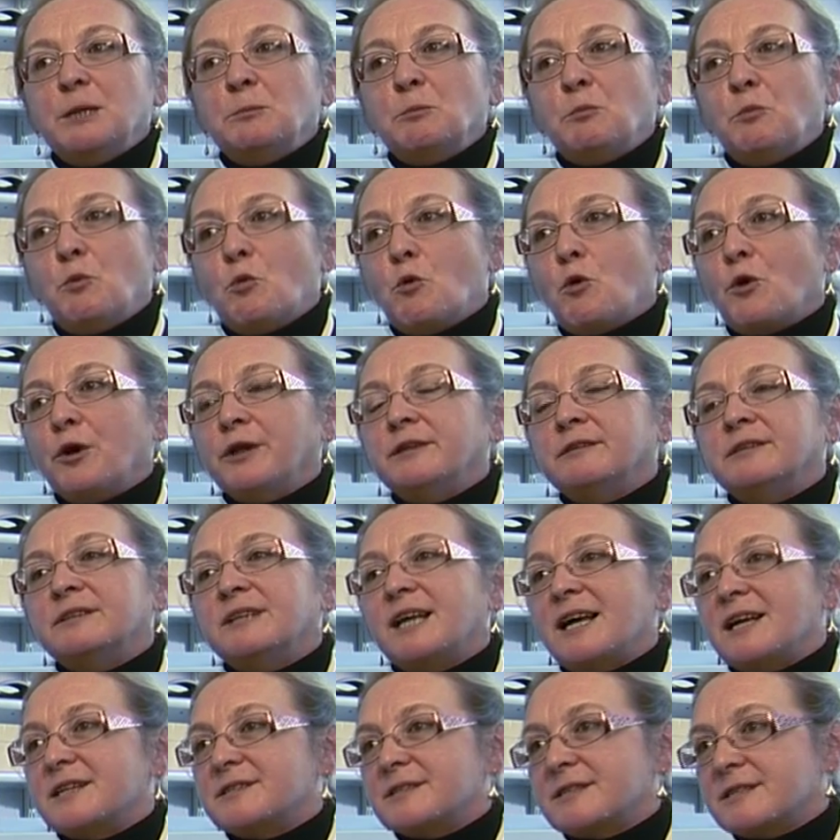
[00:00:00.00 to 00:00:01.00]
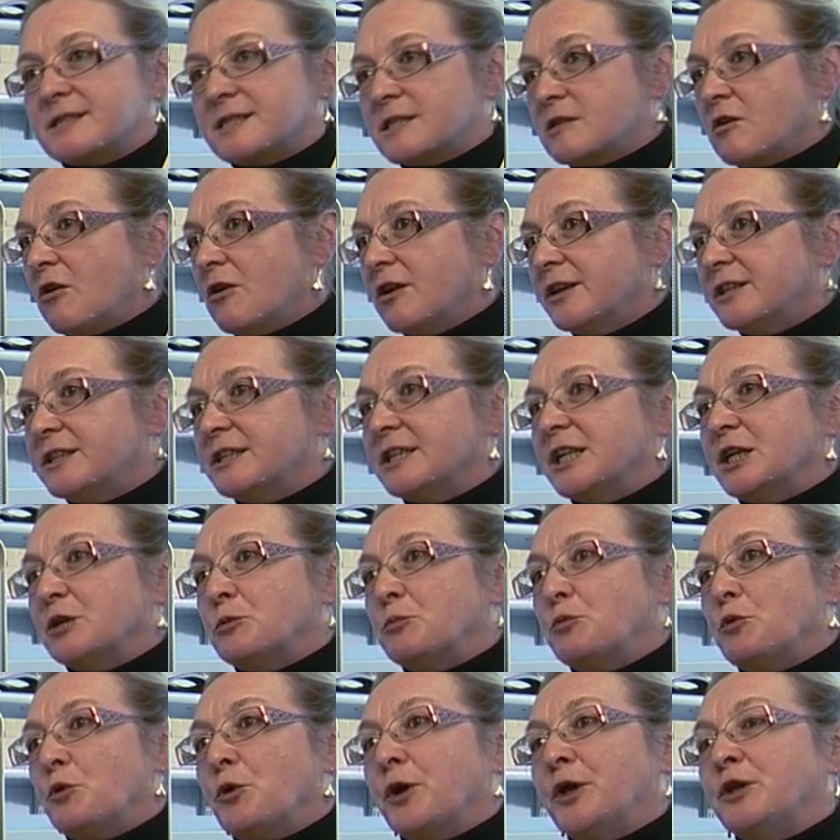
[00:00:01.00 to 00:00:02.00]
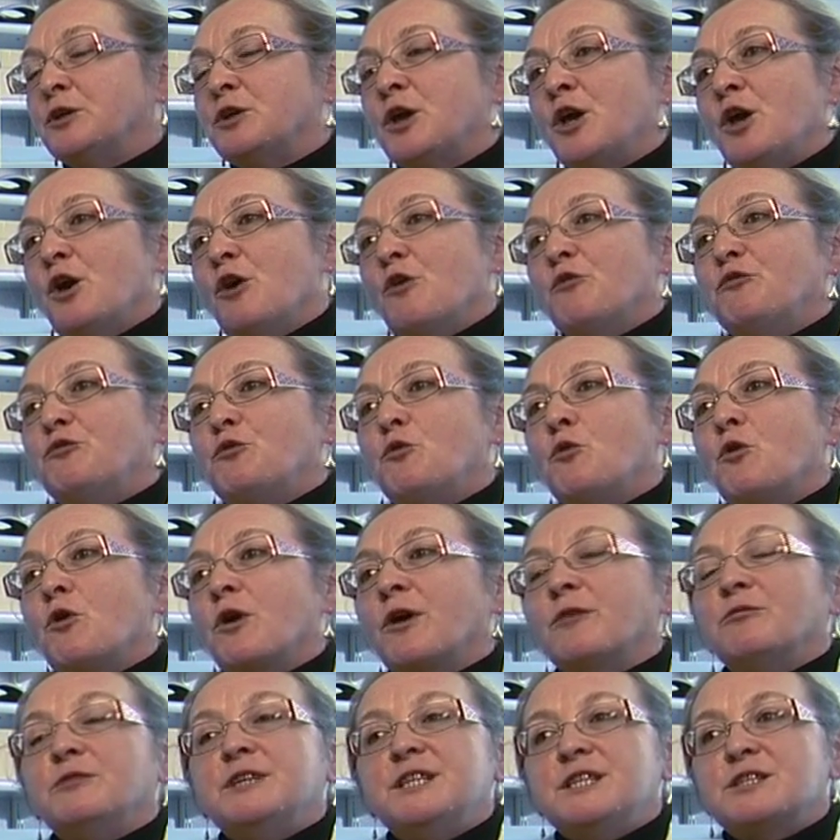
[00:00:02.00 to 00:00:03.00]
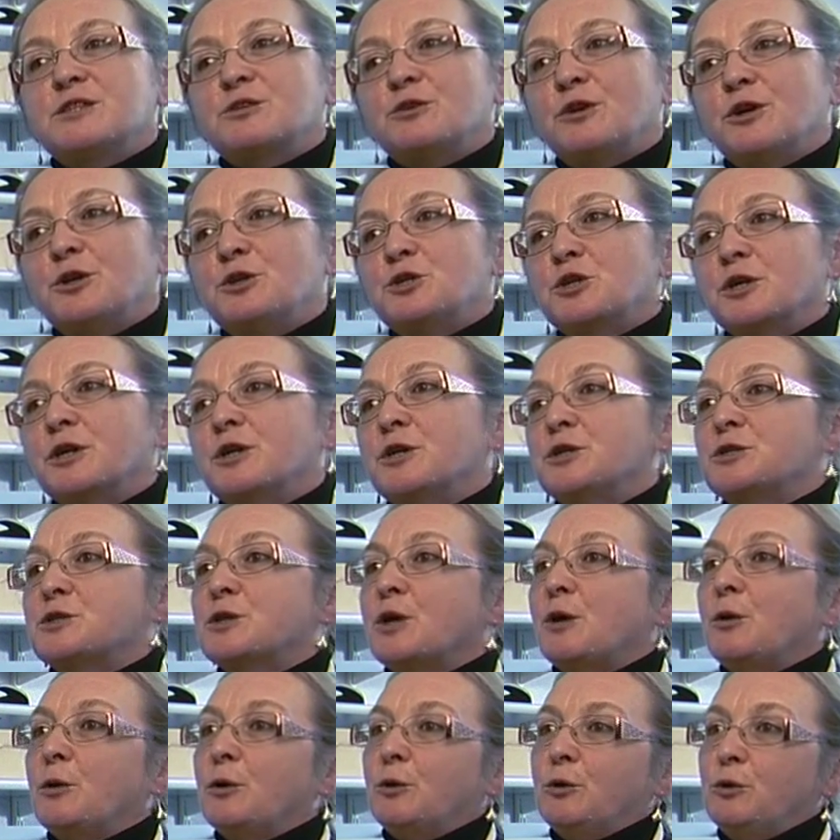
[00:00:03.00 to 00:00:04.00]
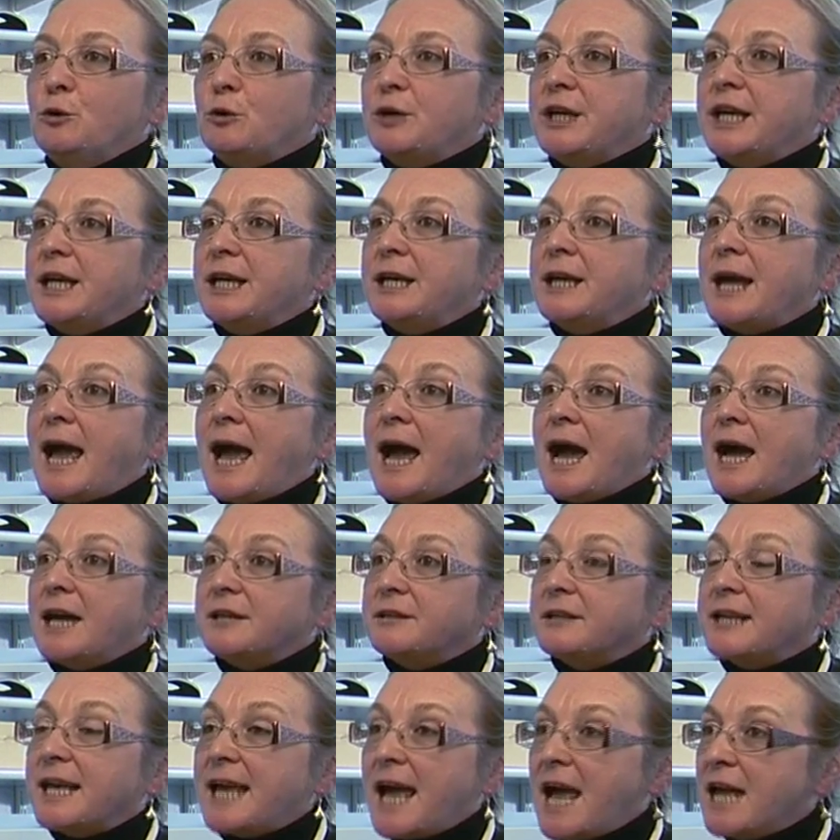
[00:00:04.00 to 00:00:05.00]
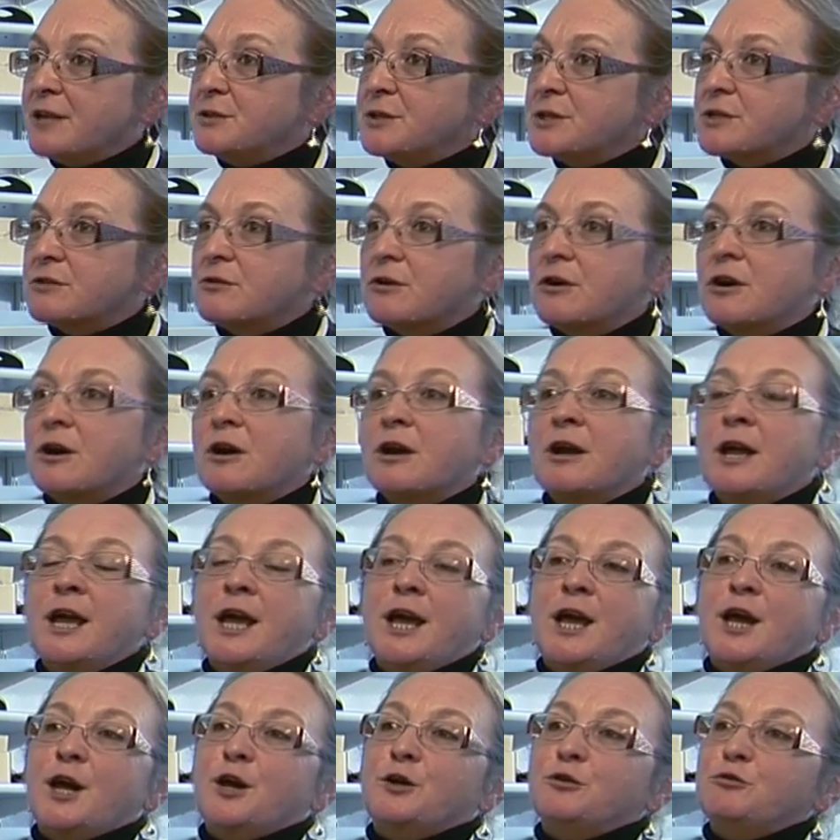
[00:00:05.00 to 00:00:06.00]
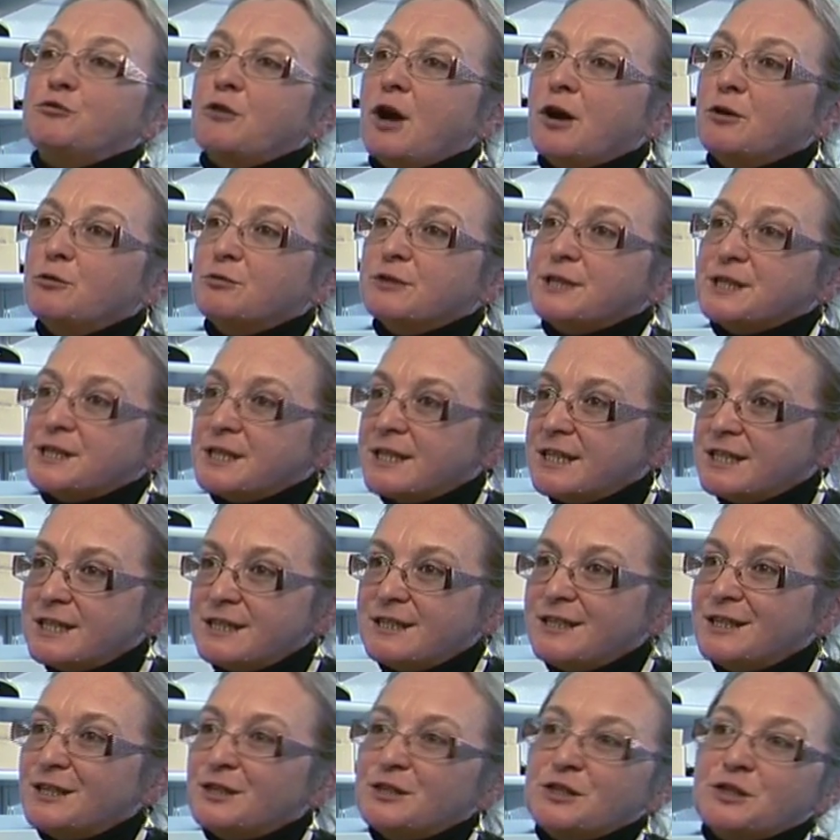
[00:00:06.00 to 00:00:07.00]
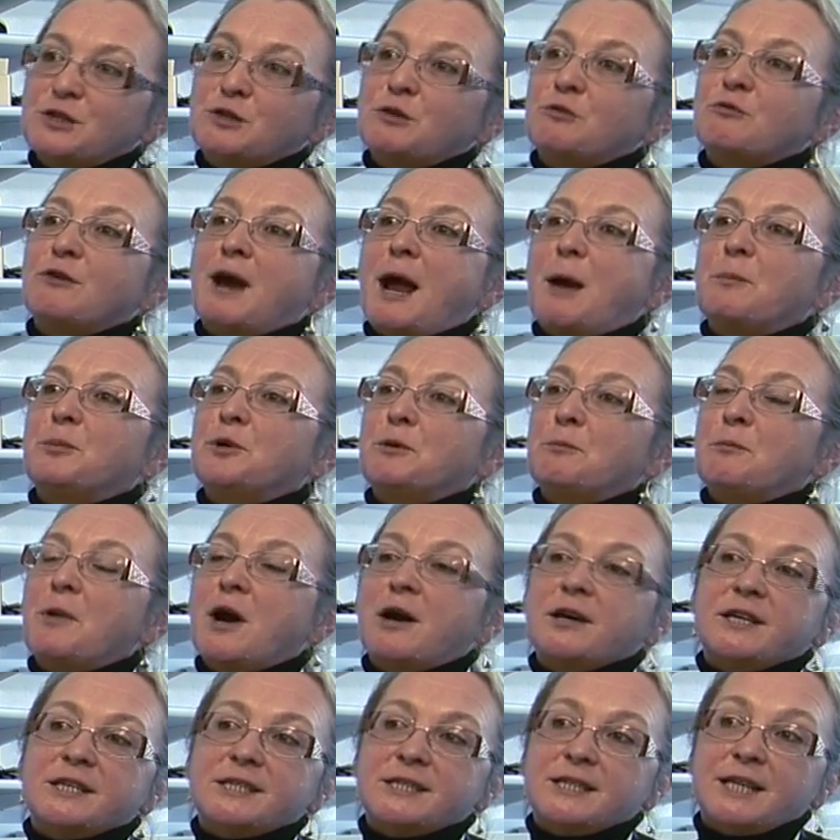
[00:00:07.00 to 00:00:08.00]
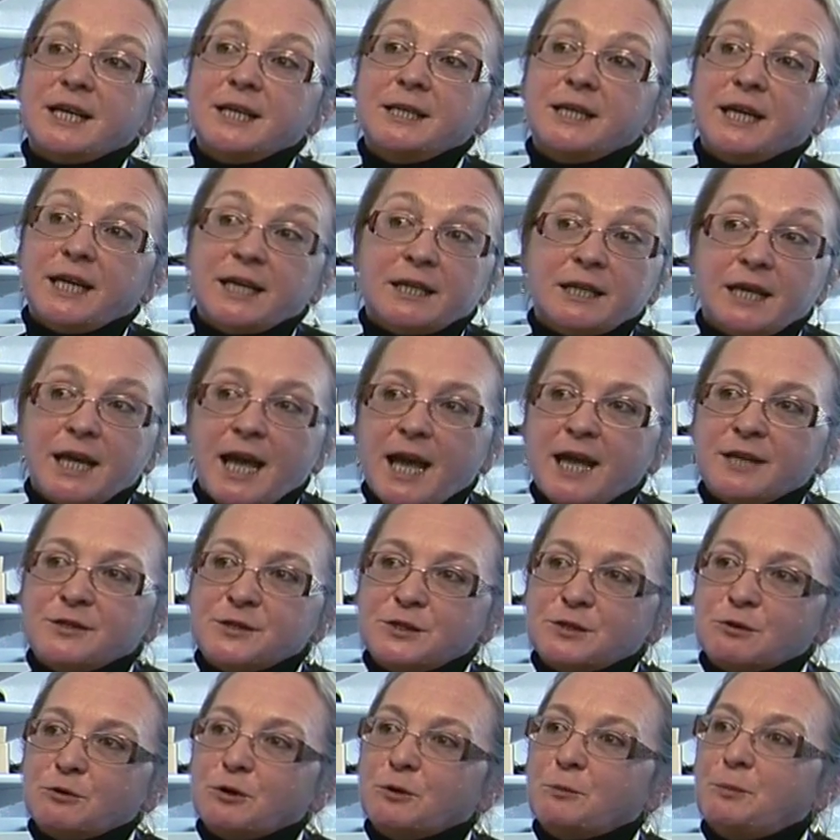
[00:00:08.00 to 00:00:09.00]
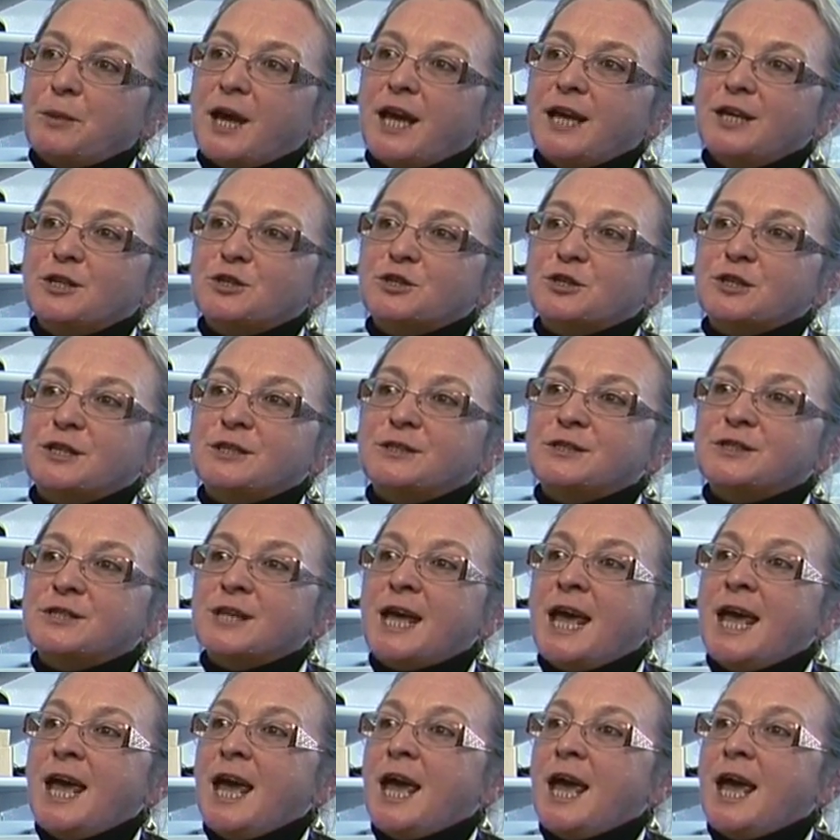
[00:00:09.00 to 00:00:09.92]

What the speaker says: important as a starting point for researchers looking at cancer, drug resistance to rapamycin in cancer patients,